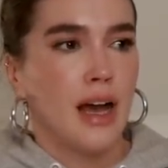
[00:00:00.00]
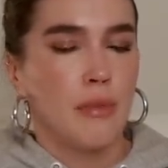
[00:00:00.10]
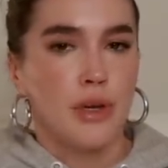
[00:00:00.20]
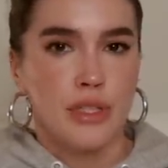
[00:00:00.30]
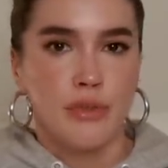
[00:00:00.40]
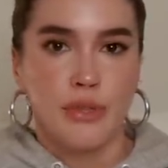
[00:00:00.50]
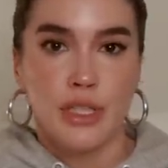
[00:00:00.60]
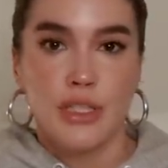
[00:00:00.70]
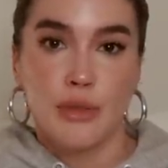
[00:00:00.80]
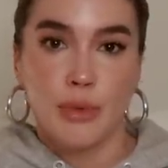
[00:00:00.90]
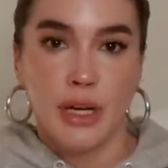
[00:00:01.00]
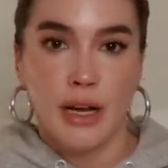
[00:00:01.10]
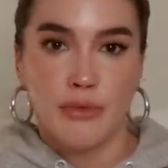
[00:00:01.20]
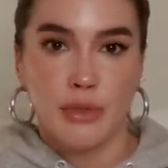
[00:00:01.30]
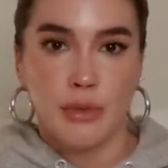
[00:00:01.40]
I'm also feeling super
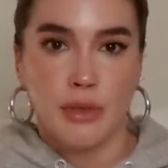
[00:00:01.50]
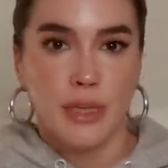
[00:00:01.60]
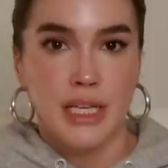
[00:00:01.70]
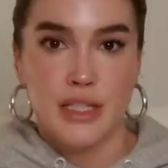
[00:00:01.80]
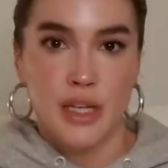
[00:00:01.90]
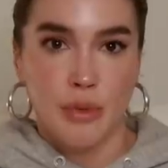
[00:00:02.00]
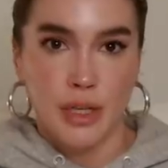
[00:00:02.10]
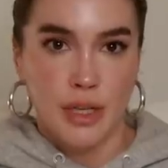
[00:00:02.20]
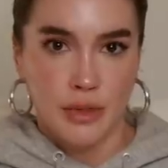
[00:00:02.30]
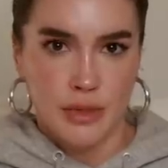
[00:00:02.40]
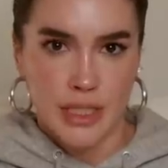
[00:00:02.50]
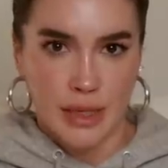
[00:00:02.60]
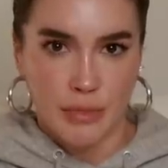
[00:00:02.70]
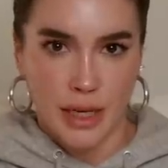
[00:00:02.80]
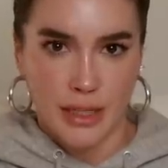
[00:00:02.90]
uncomfortable because no one knows that
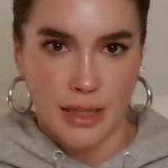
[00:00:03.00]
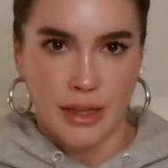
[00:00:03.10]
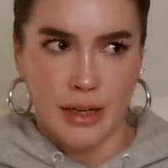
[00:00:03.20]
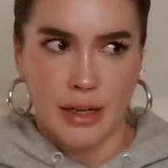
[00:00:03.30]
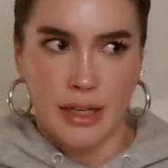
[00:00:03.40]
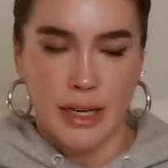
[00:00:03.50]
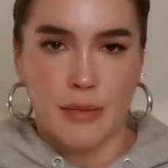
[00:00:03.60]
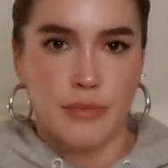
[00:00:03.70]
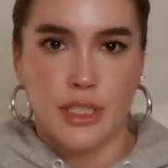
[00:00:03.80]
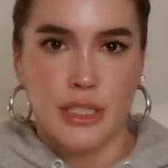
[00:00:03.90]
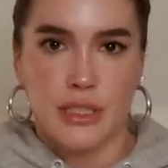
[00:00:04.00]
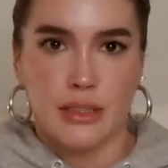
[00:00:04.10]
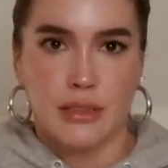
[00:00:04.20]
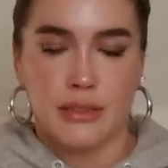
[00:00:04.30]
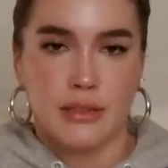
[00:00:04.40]
I'm pregnant there and I'm just
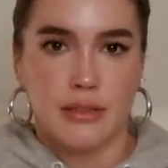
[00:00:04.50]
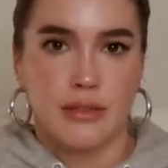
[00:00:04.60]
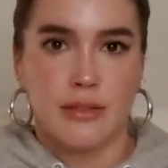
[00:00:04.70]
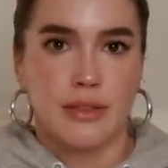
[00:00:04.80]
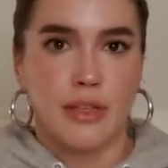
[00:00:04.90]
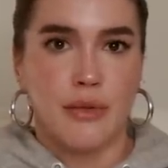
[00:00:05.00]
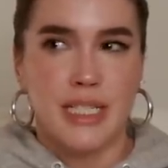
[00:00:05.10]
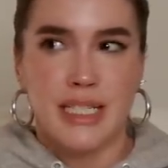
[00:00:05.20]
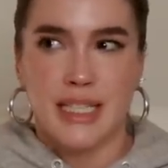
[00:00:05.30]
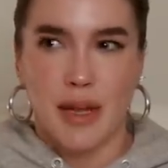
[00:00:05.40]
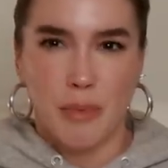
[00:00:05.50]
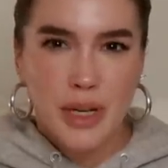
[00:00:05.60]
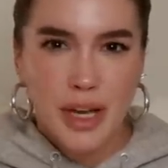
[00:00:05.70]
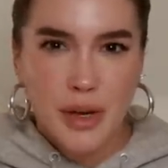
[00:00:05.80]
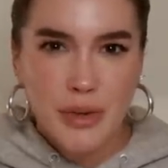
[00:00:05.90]
going to
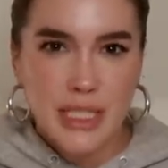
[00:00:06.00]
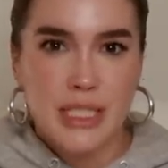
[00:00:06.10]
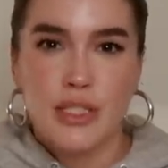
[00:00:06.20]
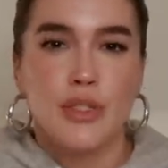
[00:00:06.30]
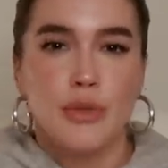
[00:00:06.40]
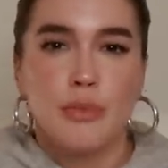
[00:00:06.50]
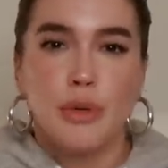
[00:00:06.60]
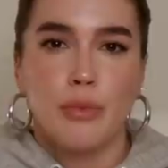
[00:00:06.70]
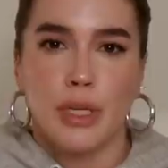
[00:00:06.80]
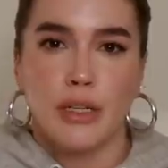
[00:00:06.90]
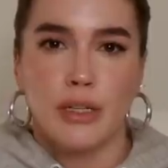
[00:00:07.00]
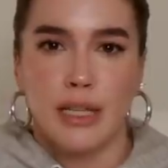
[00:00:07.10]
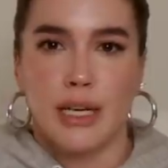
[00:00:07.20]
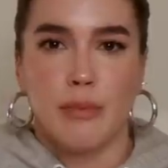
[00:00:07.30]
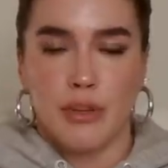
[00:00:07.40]
someone now. This is super weird
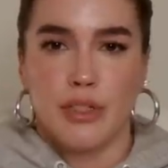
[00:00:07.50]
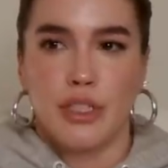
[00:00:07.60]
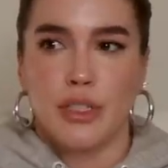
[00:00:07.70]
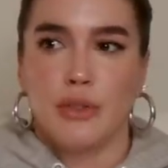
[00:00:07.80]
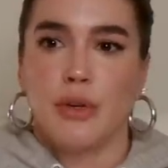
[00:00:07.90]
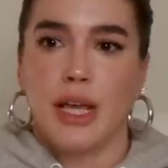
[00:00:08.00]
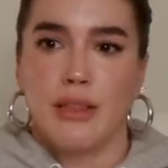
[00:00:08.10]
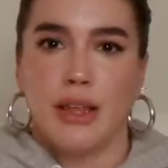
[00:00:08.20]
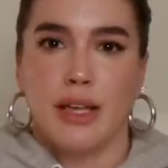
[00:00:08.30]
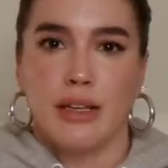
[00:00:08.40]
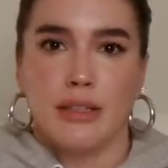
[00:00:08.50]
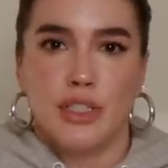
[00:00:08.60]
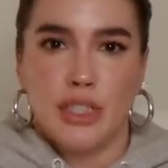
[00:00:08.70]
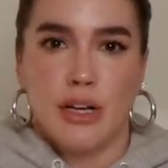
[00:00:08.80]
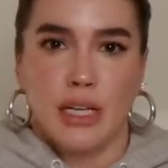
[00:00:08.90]
that I'm on the shoot and then
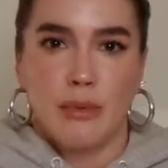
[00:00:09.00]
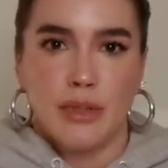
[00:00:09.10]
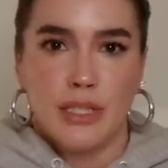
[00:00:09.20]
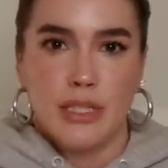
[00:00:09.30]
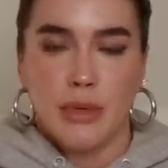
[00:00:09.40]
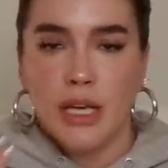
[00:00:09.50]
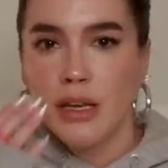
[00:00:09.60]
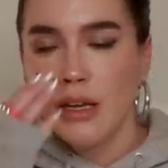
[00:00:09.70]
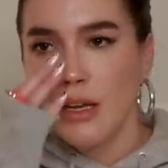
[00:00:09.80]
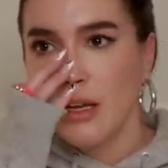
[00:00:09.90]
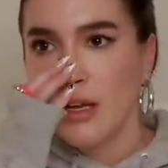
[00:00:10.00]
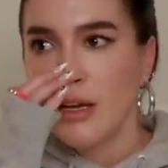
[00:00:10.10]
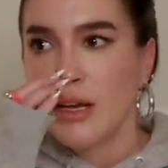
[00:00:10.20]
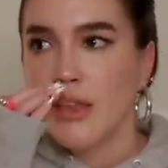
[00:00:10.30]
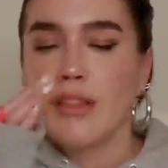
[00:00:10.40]
she's talking about this to me.
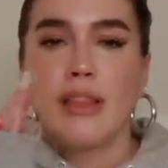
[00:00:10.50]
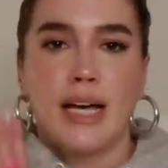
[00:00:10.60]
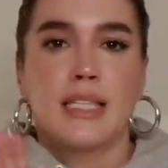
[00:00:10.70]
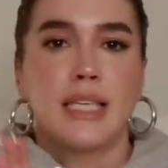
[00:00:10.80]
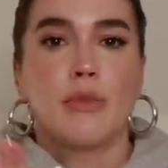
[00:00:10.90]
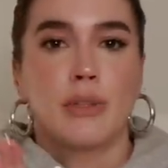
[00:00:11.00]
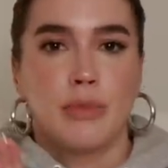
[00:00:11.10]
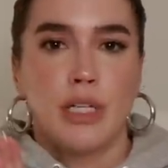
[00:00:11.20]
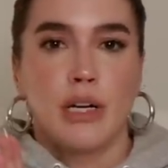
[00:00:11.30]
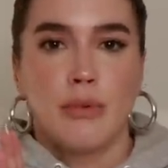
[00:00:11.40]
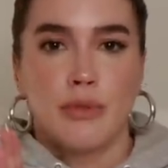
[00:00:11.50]
The last thing I wanted to be talking